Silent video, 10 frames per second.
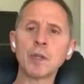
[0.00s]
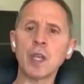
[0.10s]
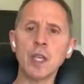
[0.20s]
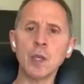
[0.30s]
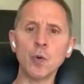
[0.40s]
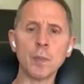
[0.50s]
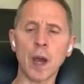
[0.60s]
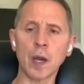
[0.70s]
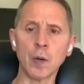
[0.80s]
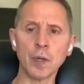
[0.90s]
what the EU
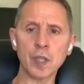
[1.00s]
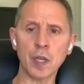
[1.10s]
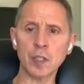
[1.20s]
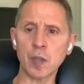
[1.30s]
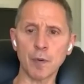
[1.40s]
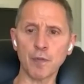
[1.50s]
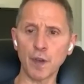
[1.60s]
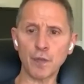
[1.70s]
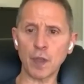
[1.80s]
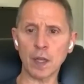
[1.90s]
embargo is on December
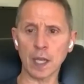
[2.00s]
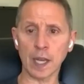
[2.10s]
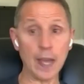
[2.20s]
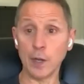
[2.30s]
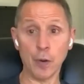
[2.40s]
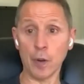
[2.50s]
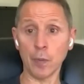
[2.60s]
5th? Like, I don't